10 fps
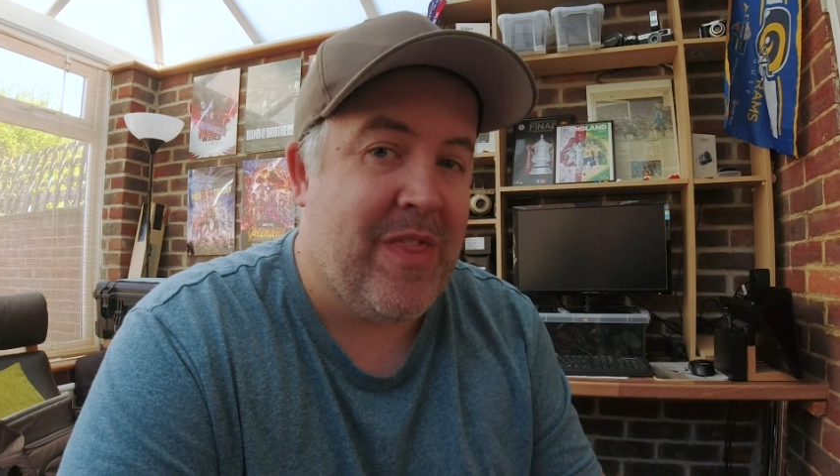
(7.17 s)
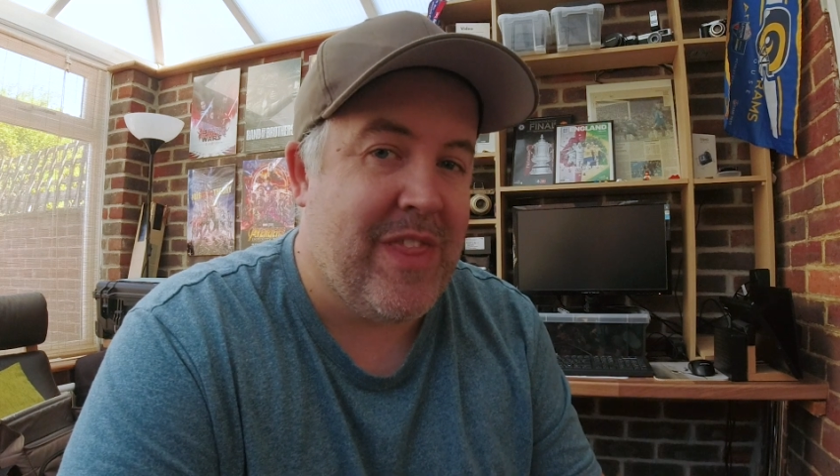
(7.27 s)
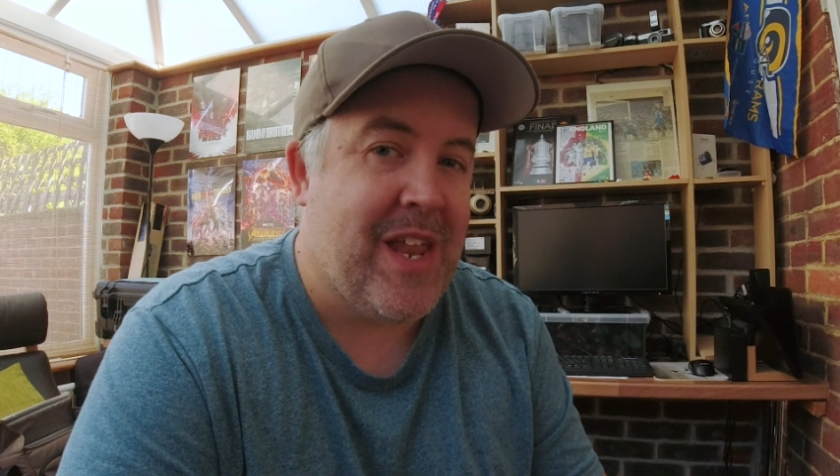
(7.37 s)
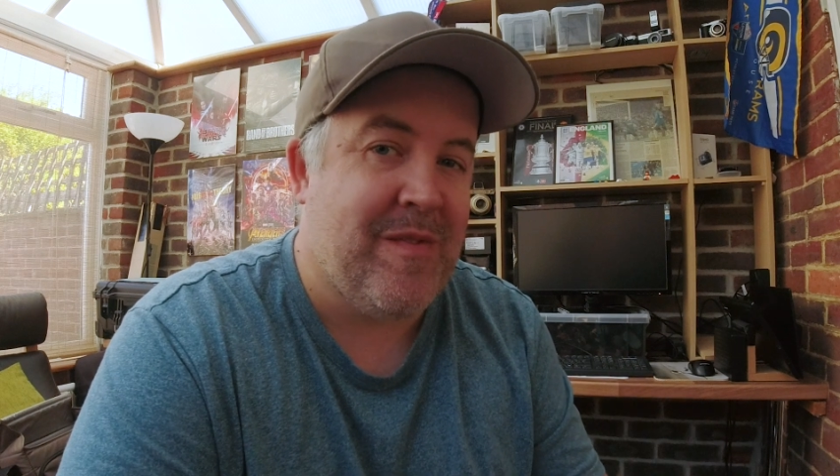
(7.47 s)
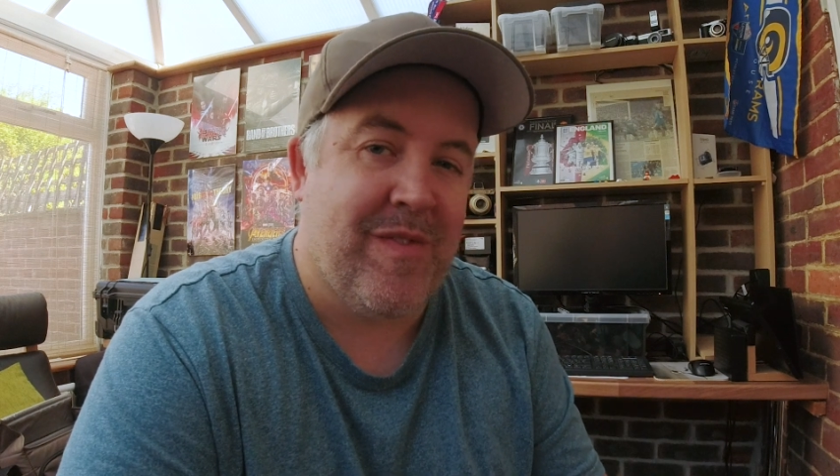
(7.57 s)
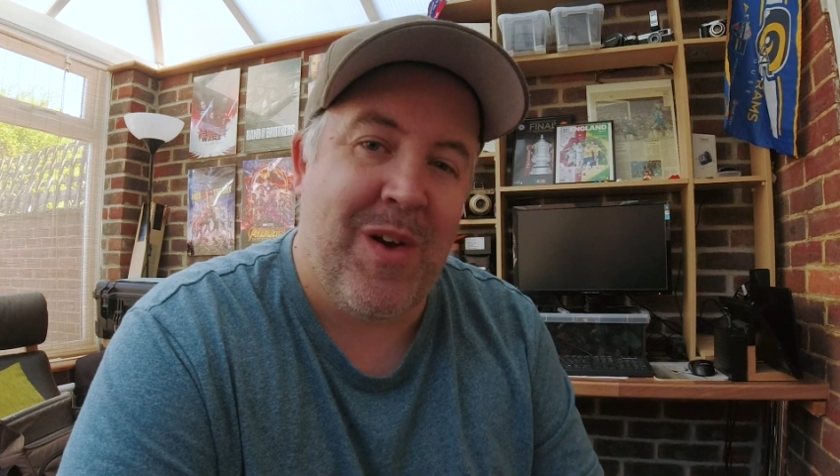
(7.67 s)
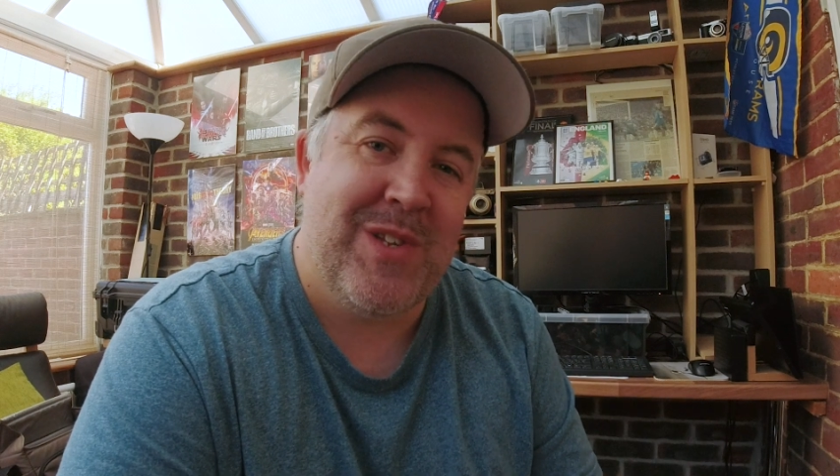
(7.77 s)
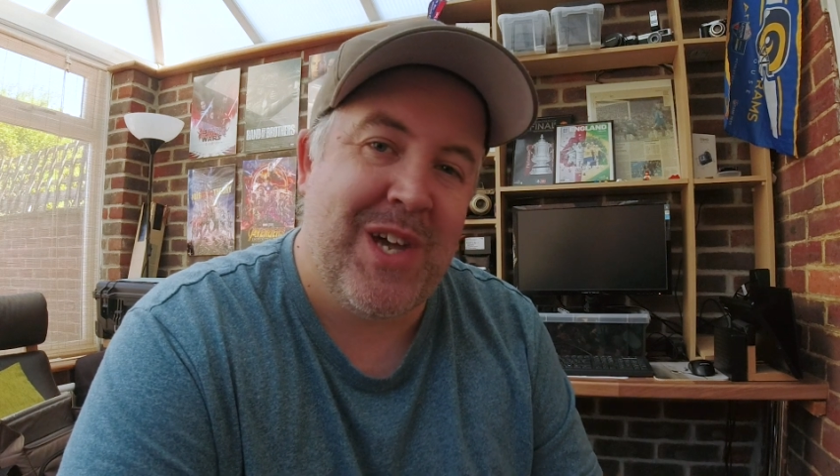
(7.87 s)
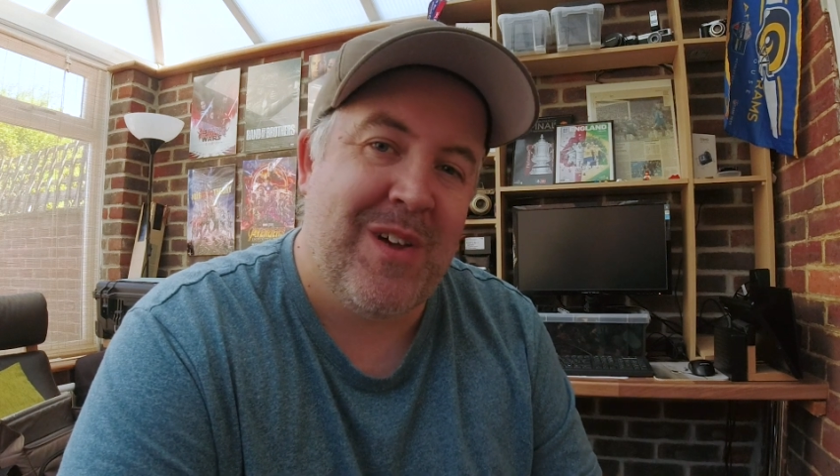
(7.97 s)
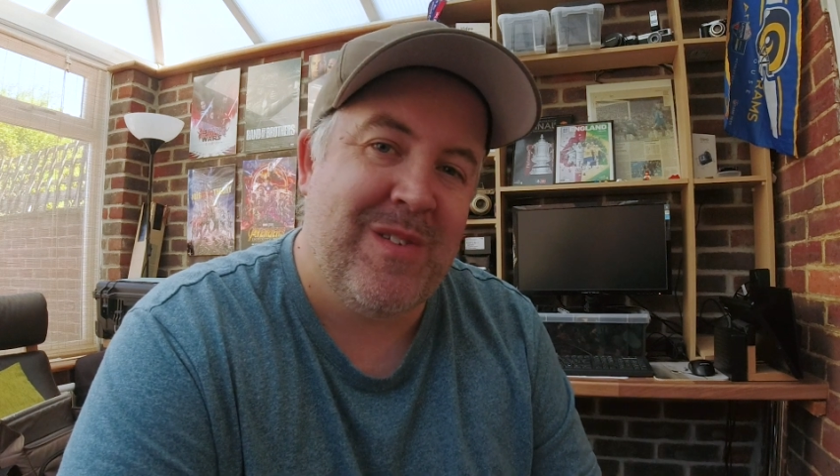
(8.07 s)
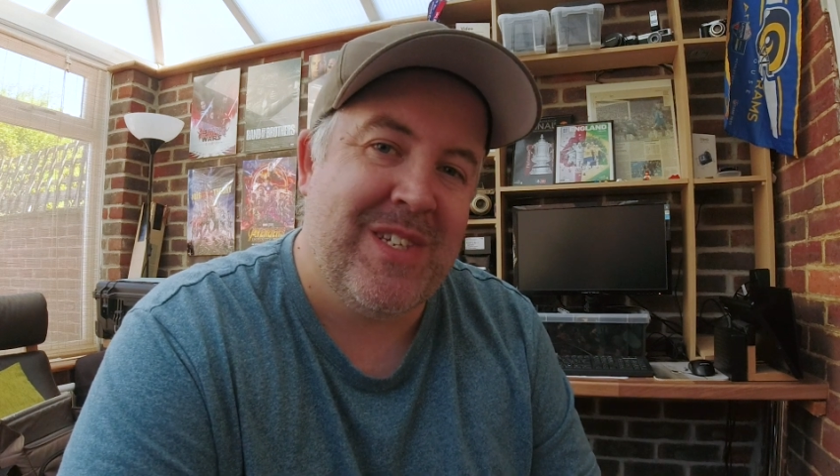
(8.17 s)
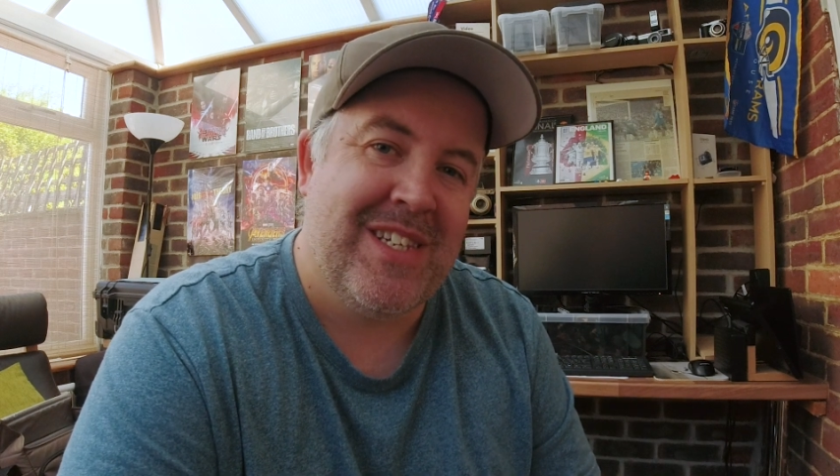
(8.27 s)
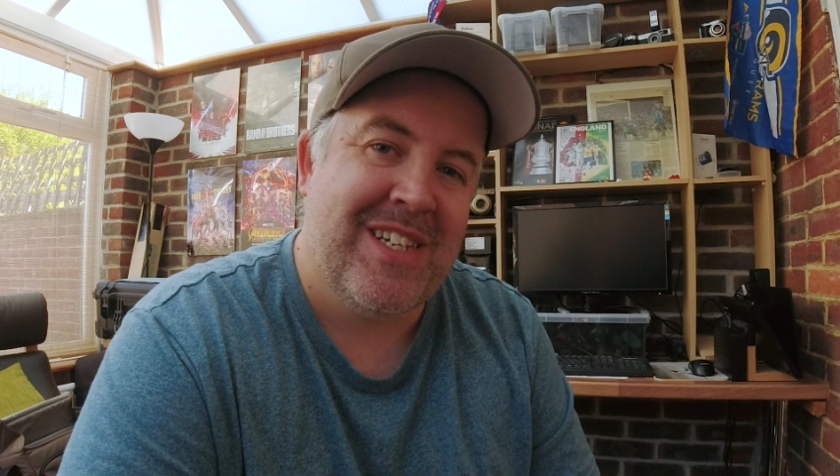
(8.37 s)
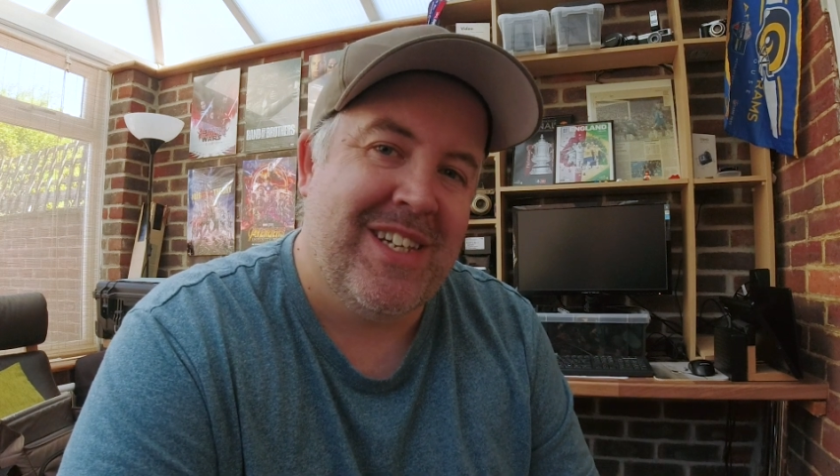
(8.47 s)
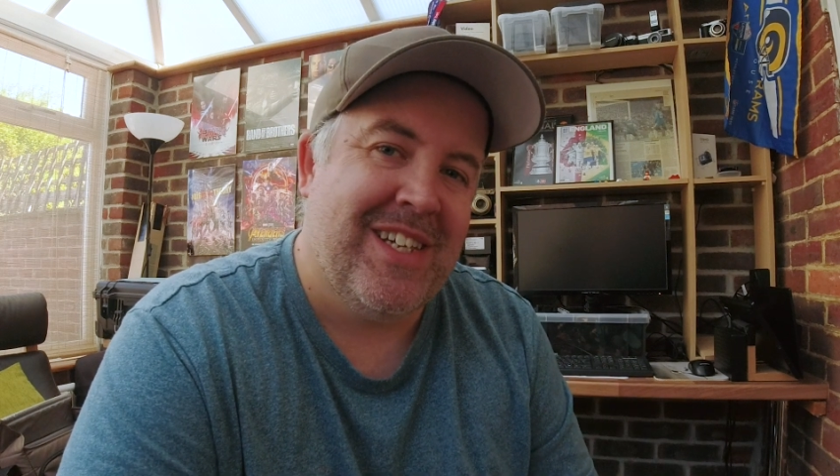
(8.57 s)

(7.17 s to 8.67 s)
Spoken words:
and then photos.